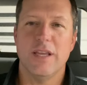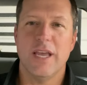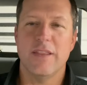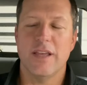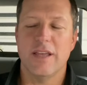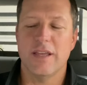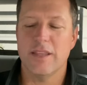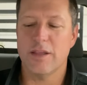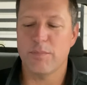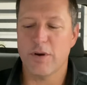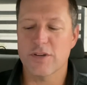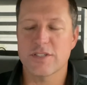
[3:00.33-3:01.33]
and the, the
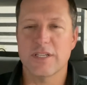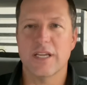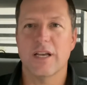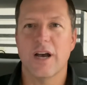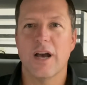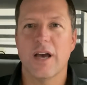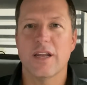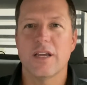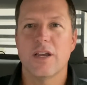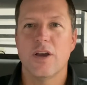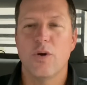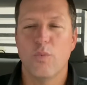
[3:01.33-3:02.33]
person that God
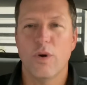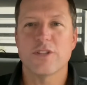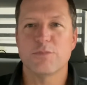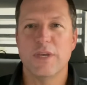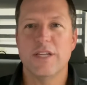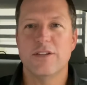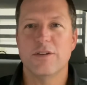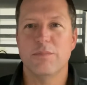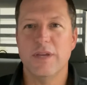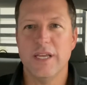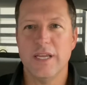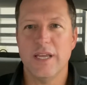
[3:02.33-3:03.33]
wants me to
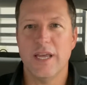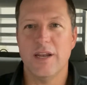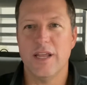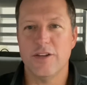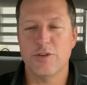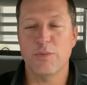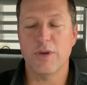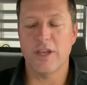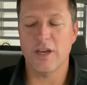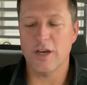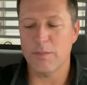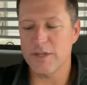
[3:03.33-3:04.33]
be and, and to
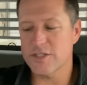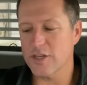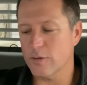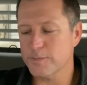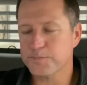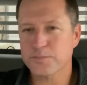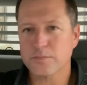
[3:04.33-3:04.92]
become. And so,